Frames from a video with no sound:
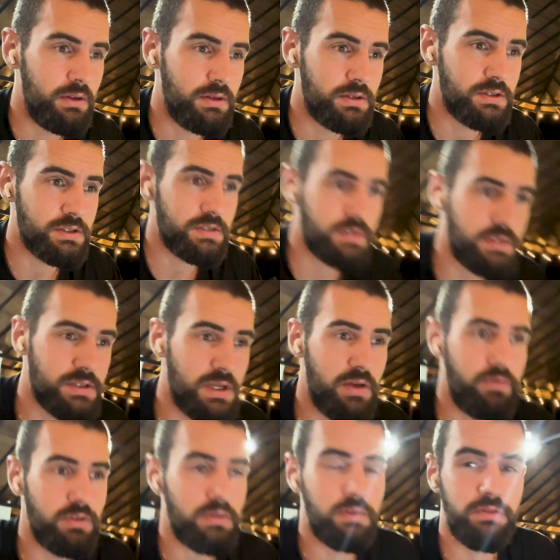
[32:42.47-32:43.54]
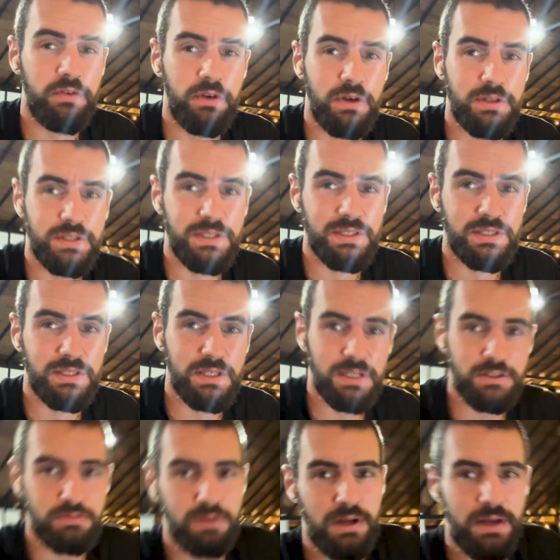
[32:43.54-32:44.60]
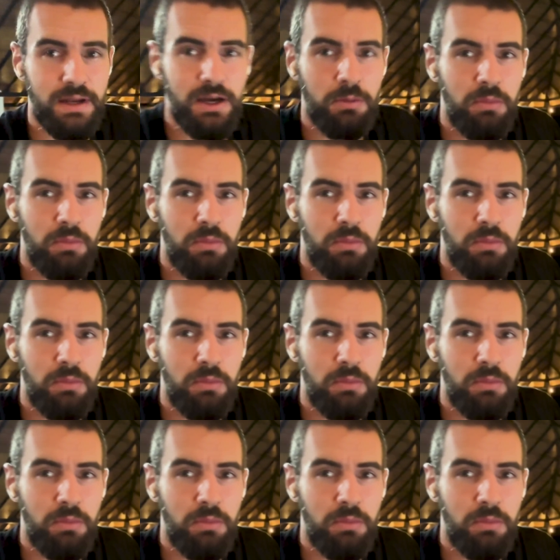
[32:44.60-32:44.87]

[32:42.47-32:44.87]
7.36 right now.